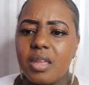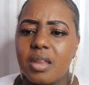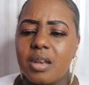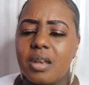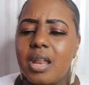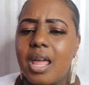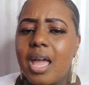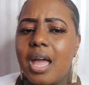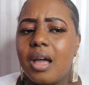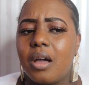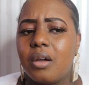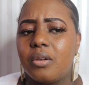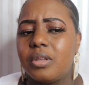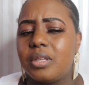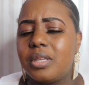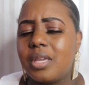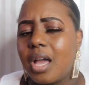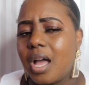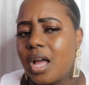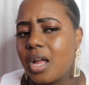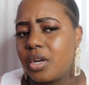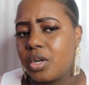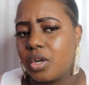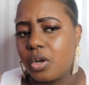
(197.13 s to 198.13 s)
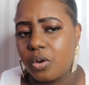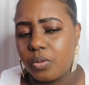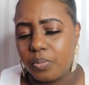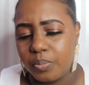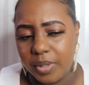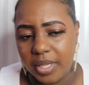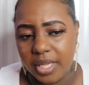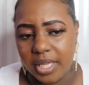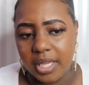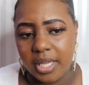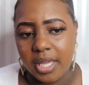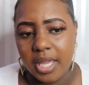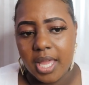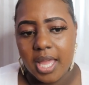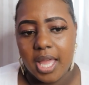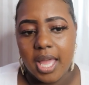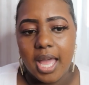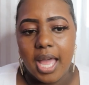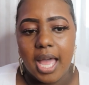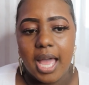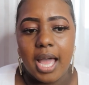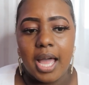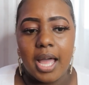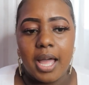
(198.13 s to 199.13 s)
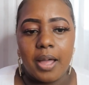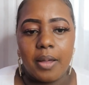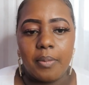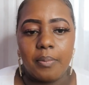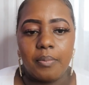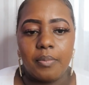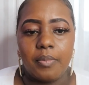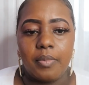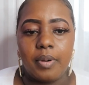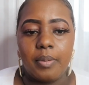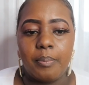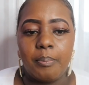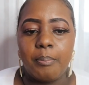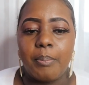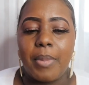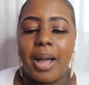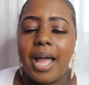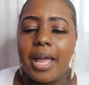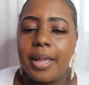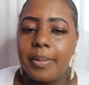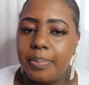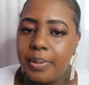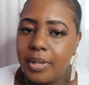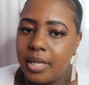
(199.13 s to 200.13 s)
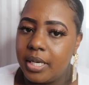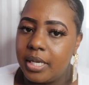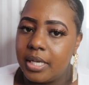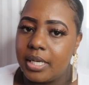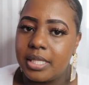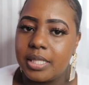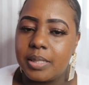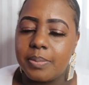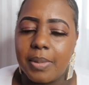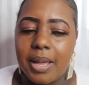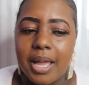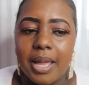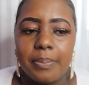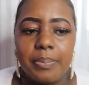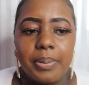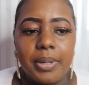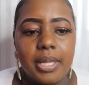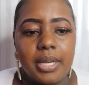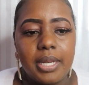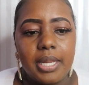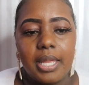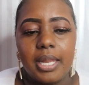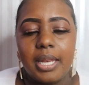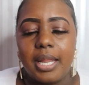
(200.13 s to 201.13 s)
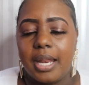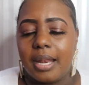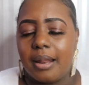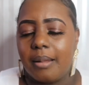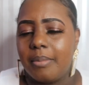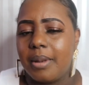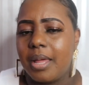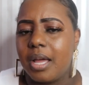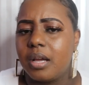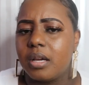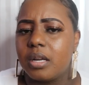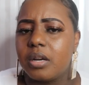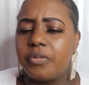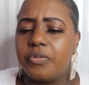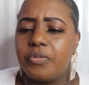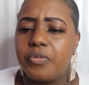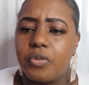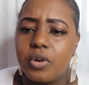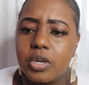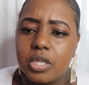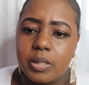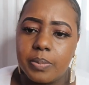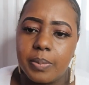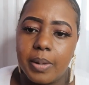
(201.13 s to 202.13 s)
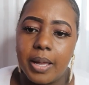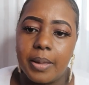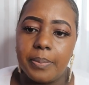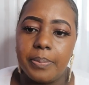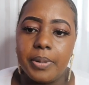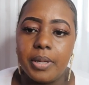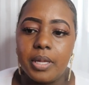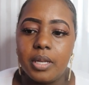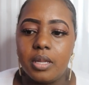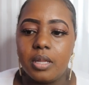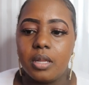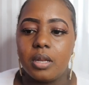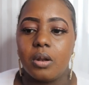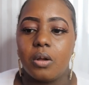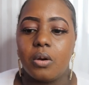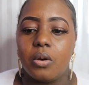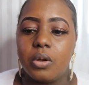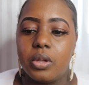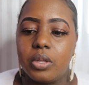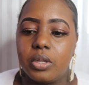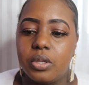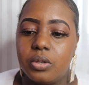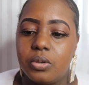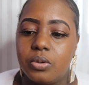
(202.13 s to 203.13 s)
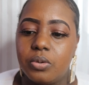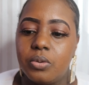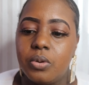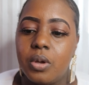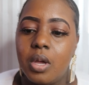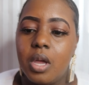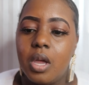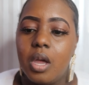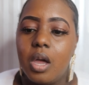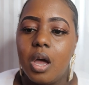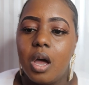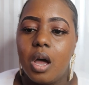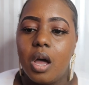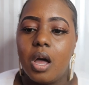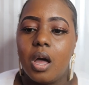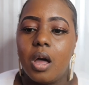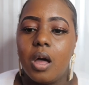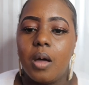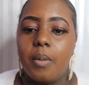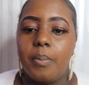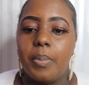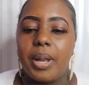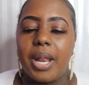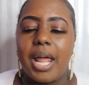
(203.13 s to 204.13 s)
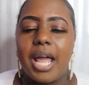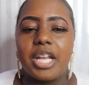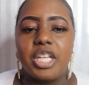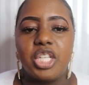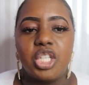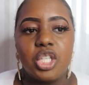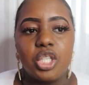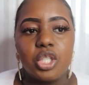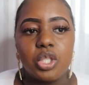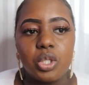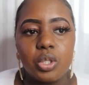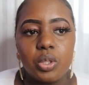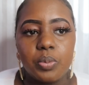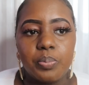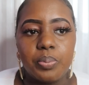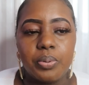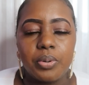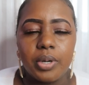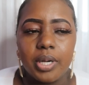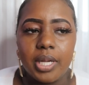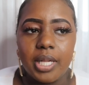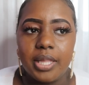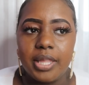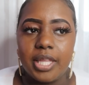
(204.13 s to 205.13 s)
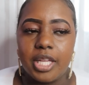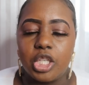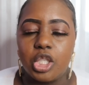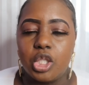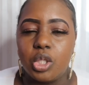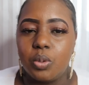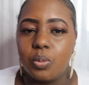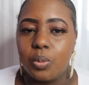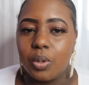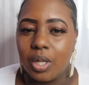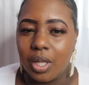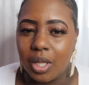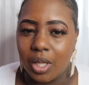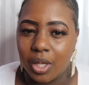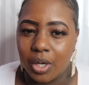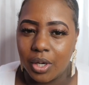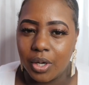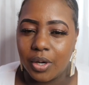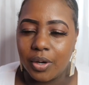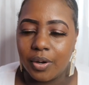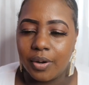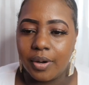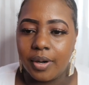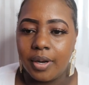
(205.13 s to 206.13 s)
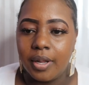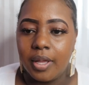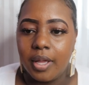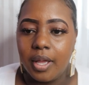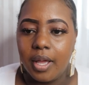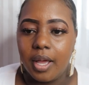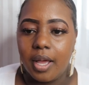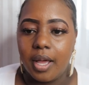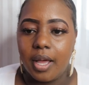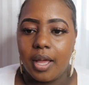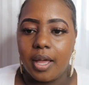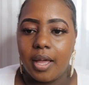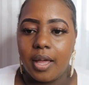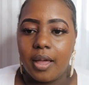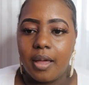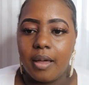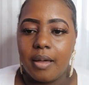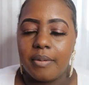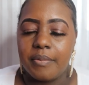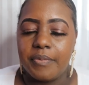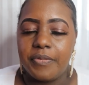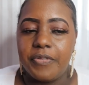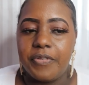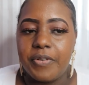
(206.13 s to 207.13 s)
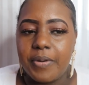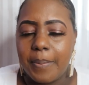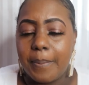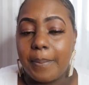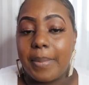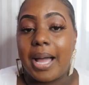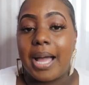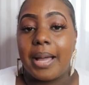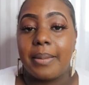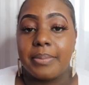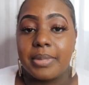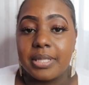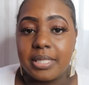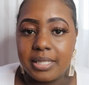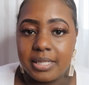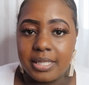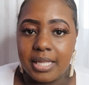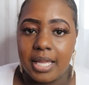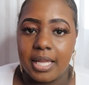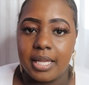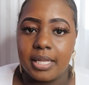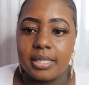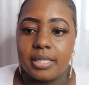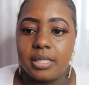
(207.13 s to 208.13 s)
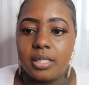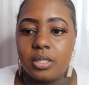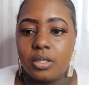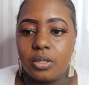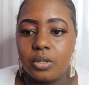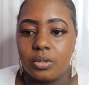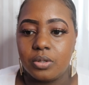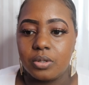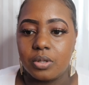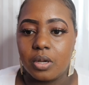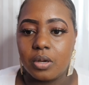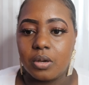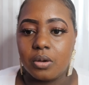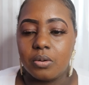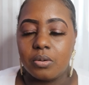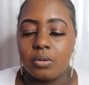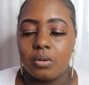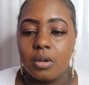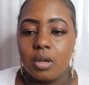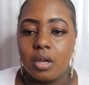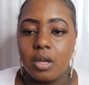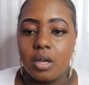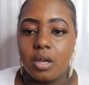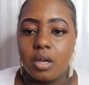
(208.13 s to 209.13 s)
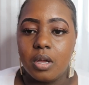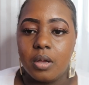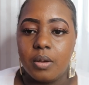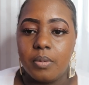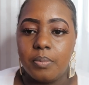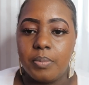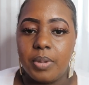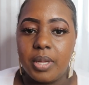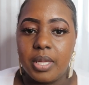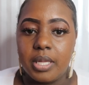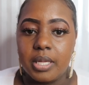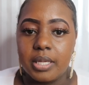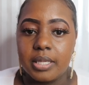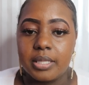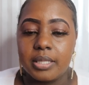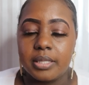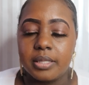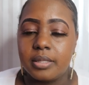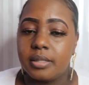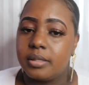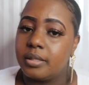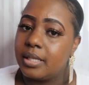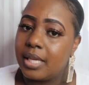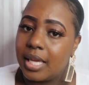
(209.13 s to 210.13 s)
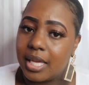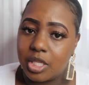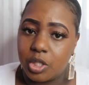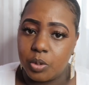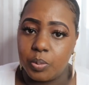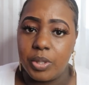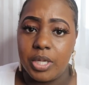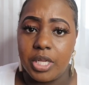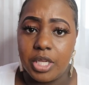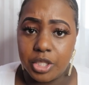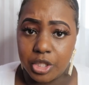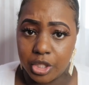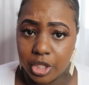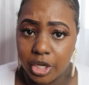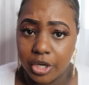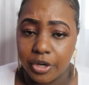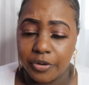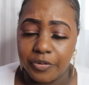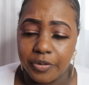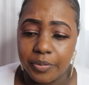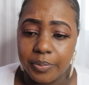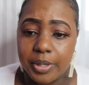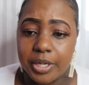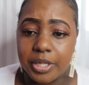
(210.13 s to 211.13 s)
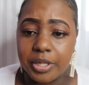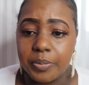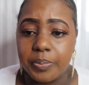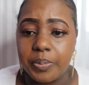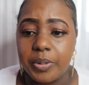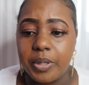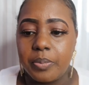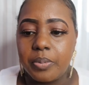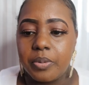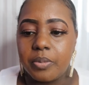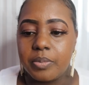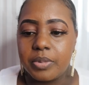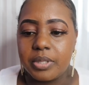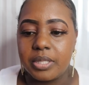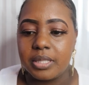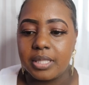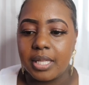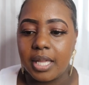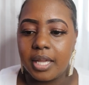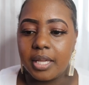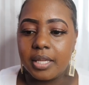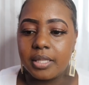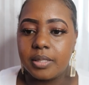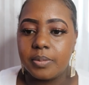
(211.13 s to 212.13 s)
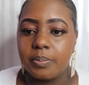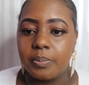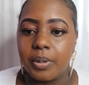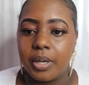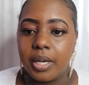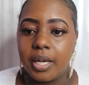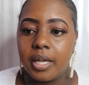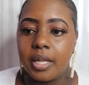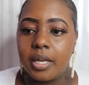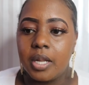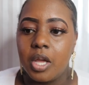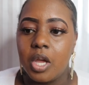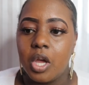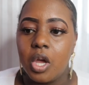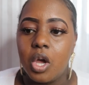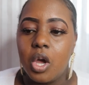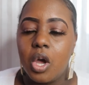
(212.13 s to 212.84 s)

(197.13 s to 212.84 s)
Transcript: Now, y'all know me, my opinion is my opinion, and I'm not gonna force my opinion on you, but I just pray that you will learn from my mistakes, you know, because yes, we can learn from other people's mistakes. But